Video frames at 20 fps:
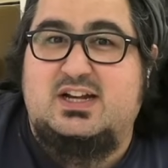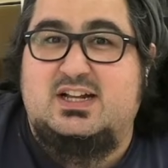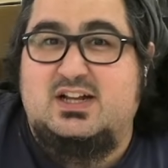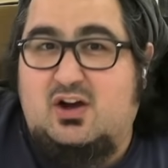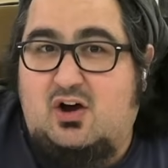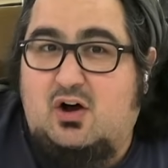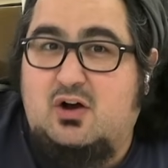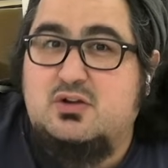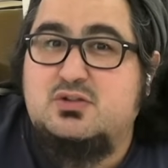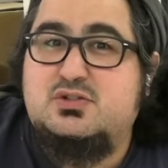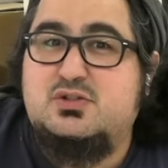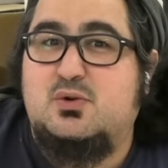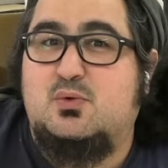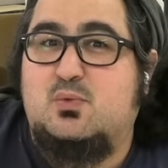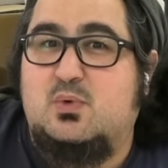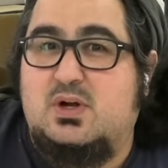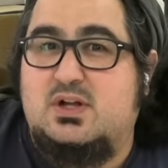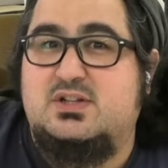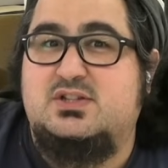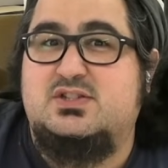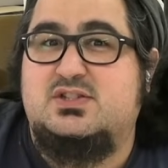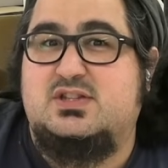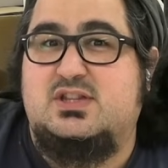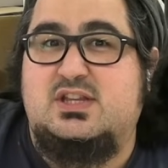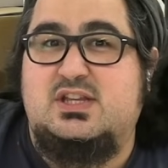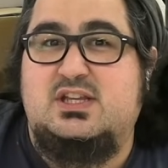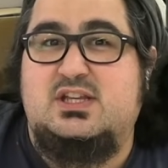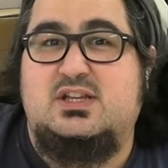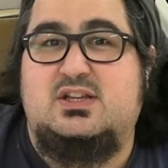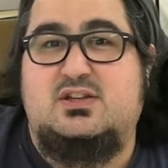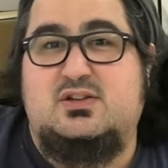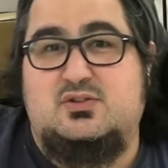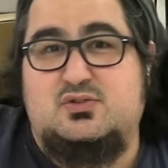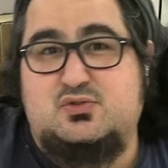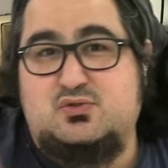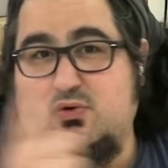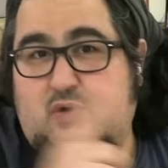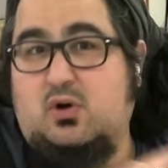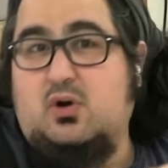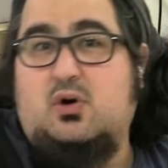It also runs the
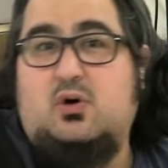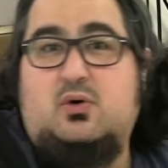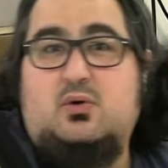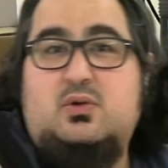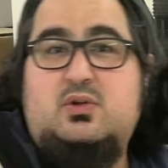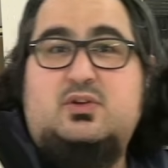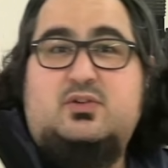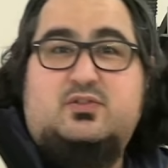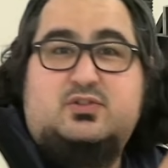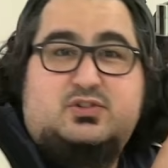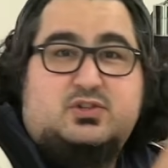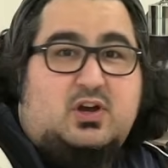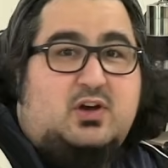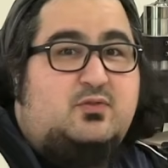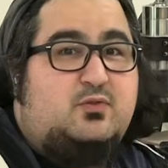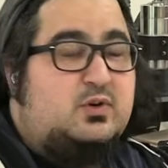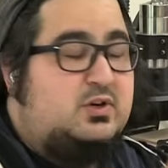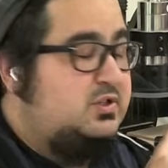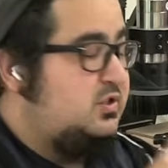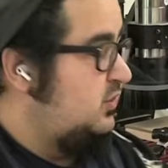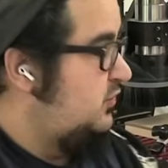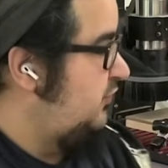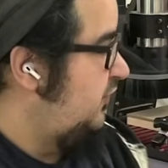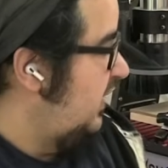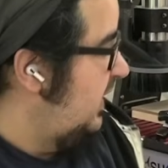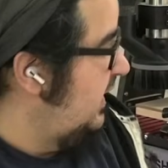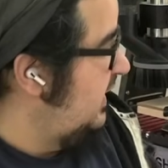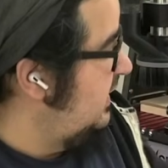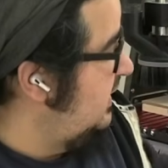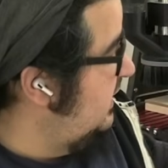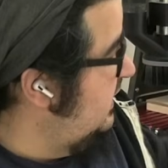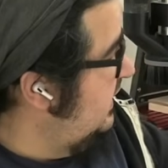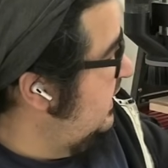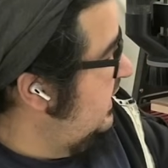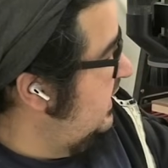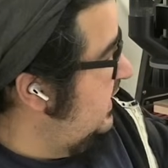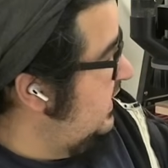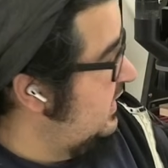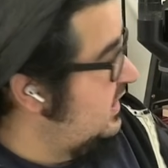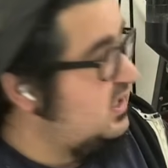control software just fine
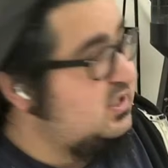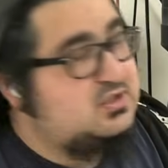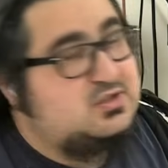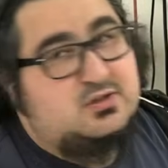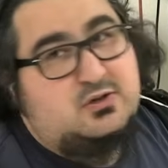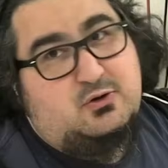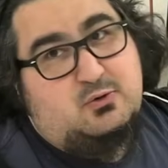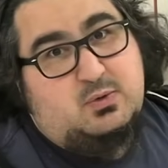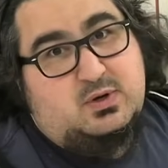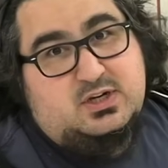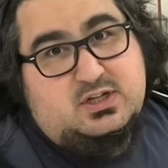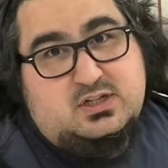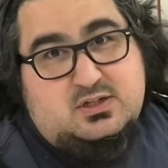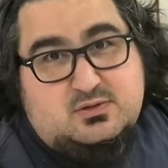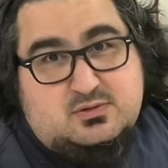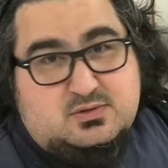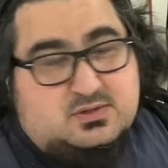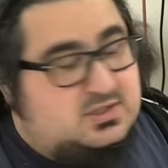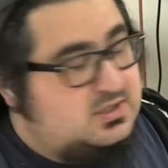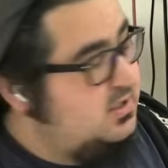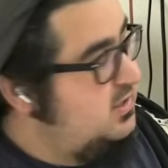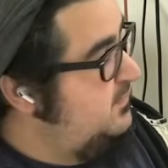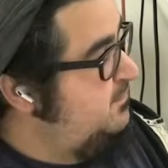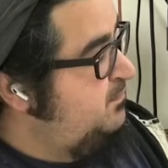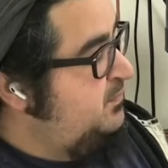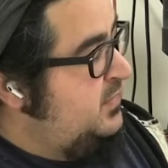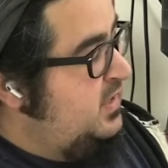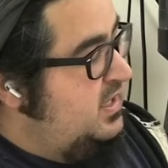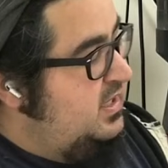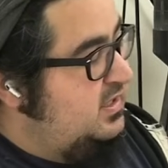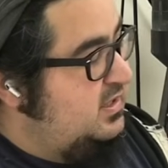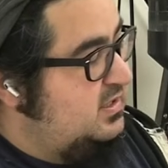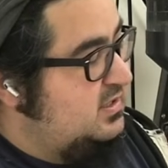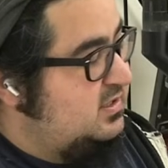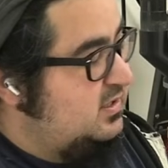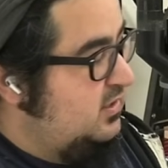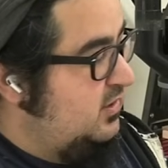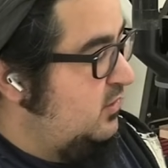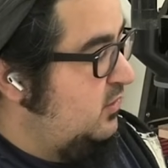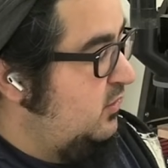in case you don't want to use
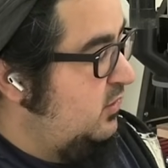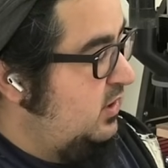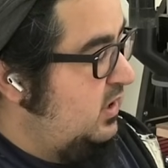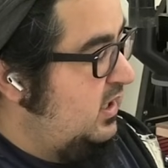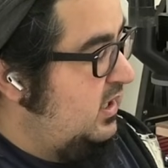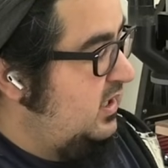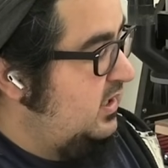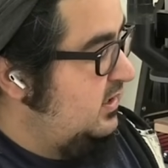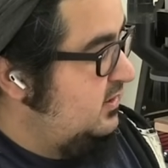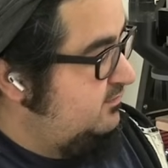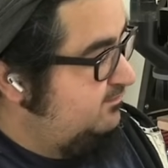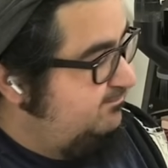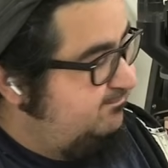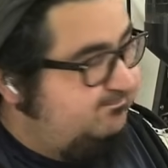this little uh,